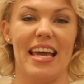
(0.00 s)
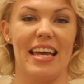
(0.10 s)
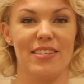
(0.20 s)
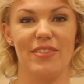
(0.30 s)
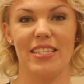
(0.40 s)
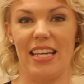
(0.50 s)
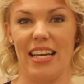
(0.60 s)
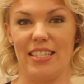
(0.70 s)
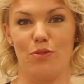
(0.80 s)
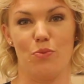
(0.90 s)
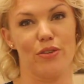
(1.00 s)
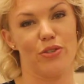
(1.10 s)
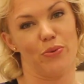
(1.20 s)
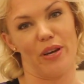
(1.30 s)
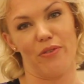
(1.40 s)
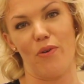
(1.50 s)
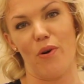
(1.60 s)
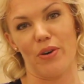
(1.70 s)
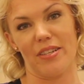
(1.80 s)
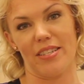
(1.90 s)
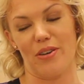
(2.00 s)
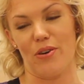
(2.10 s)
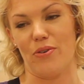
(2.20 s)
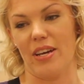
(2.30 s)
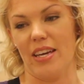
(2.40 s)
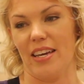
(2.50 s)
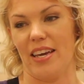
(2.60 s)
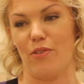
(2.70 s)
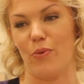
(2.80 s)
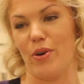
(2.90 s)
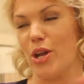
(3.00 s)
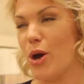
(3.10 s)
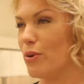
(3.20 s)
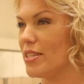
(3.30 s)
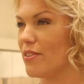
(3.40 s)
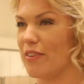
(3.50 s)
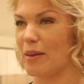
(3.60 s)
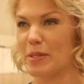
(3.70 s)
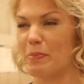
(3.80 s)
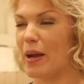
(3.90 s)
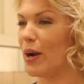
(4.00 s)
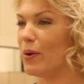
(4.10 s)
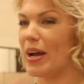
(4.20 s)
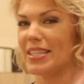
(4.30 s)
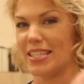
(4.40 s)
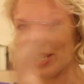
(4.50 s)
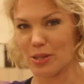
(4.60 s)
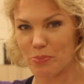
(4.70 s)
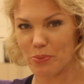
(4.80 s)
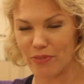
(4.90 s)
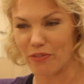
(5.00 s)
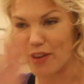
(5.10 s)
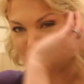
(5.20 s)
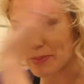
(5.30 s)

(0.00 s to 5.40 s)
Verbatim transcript: the end of the dance and works her way forward. So everyone knows the famous pirouettes and the, famous